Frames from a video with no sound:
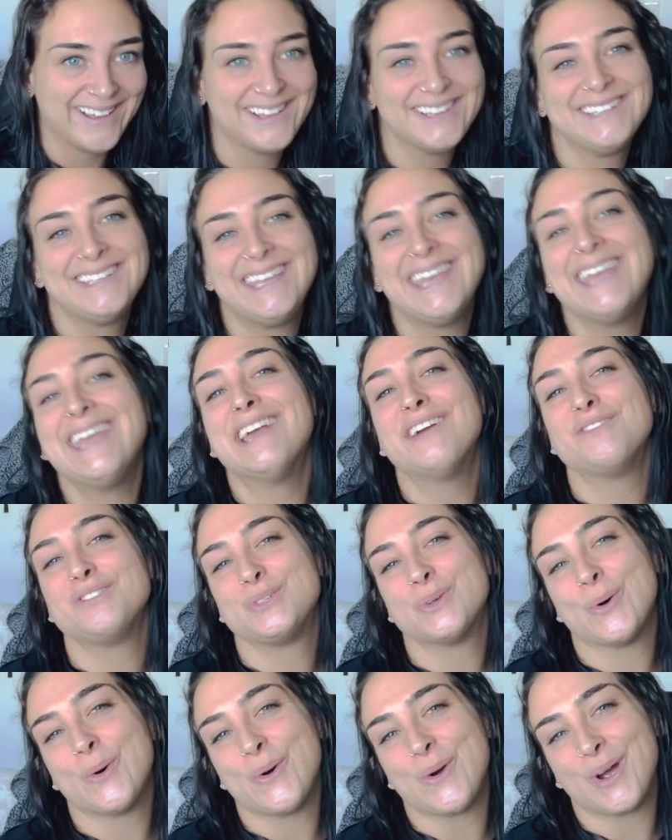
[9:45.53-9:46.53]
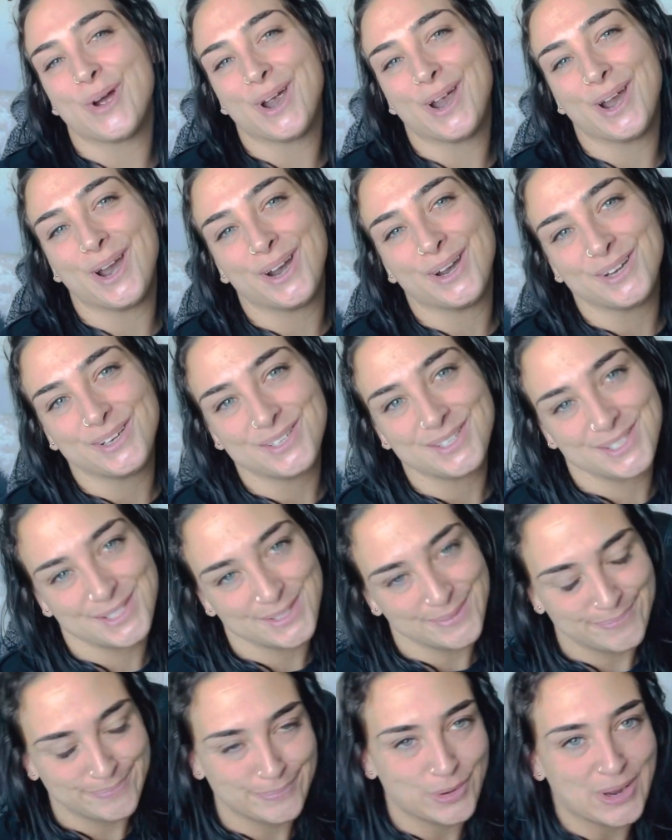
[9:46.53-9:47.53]
King of Swords.
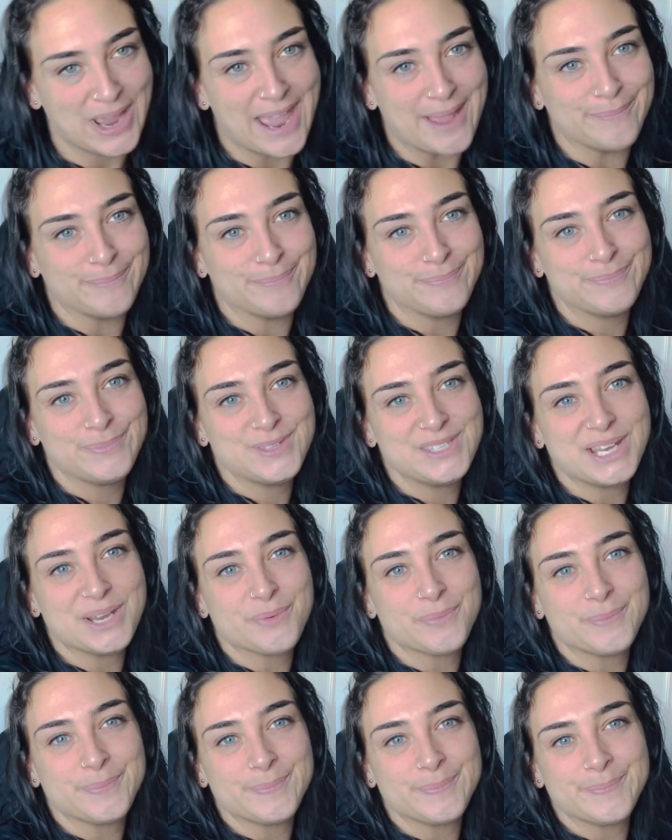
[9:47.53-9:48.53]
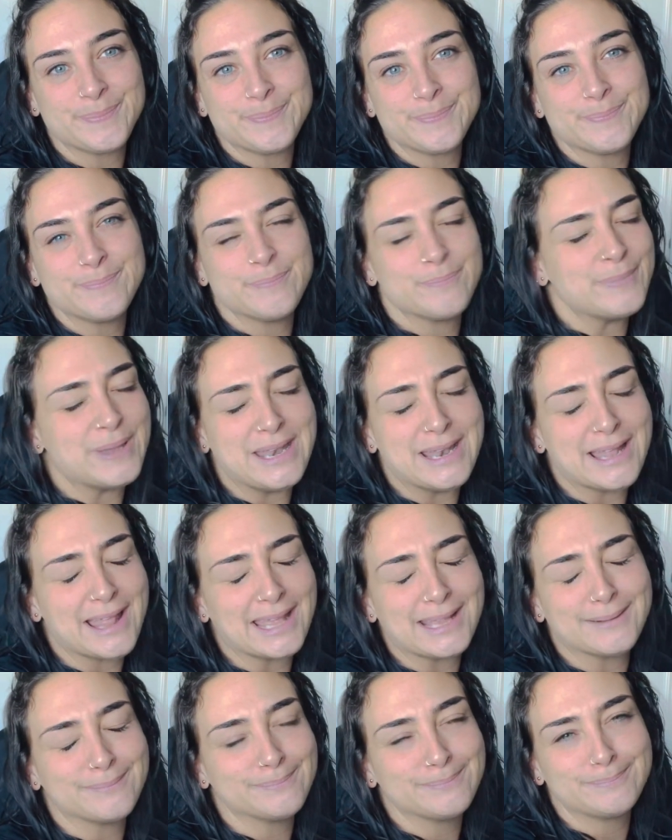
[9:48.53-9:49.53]
Okay, see you in
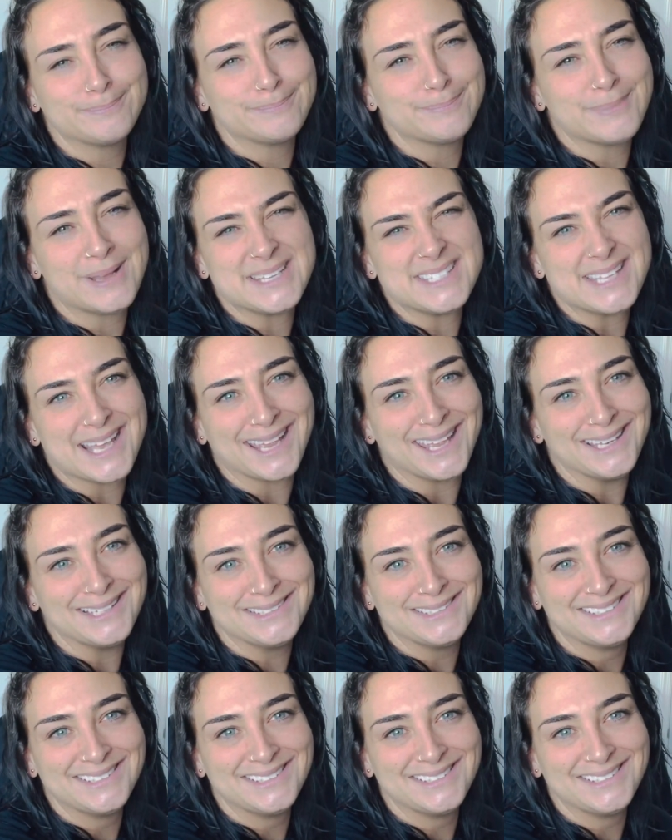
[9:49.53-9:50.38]
like a second.